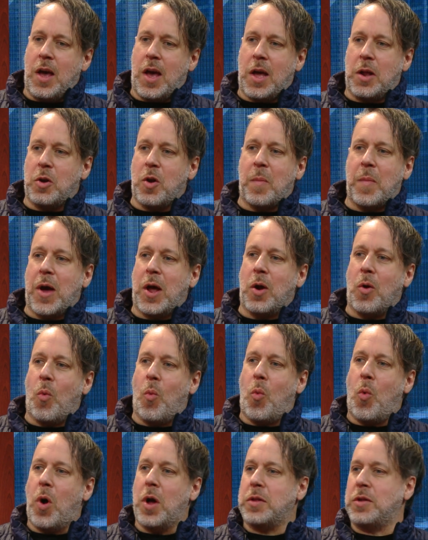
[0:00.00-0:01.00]
and no matter
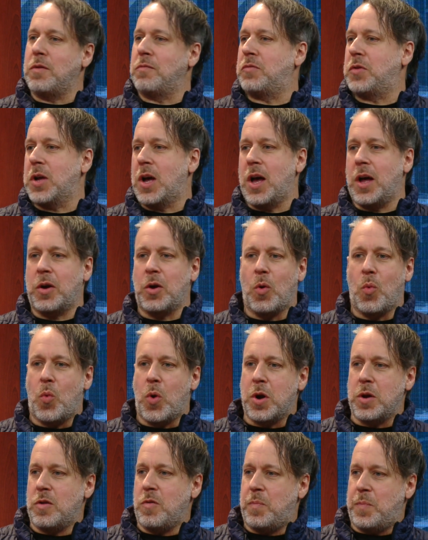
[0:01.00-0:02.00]
what you've done or
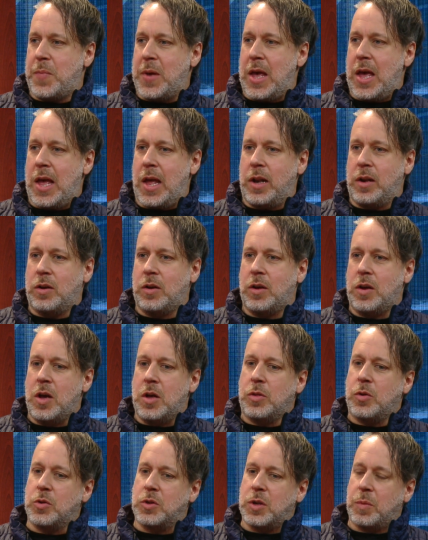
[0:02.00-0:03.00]
where you've been,
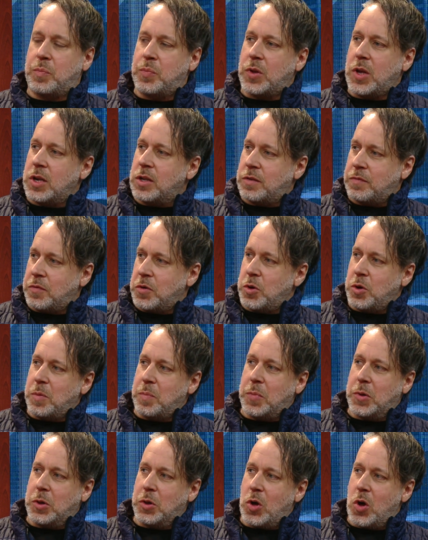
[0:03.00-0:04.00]
there's a place for you to
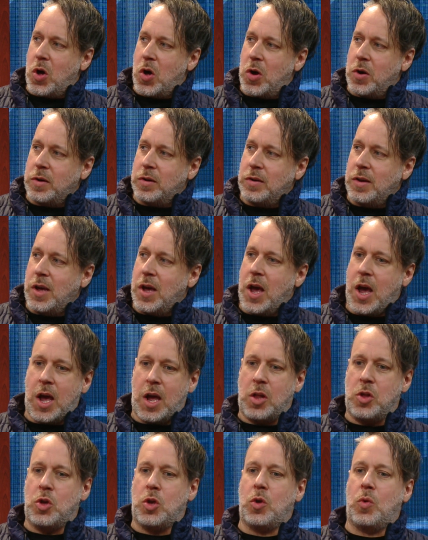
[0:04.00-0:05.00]
belong,
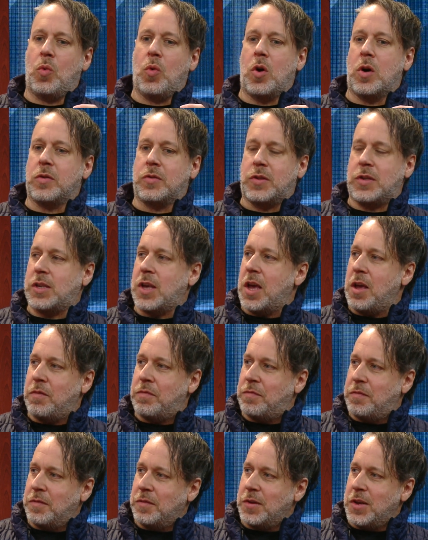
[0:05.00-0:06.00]
and you are
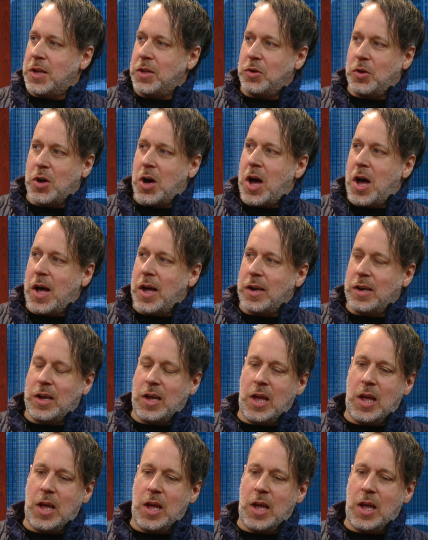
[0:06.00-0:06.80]
safe in God.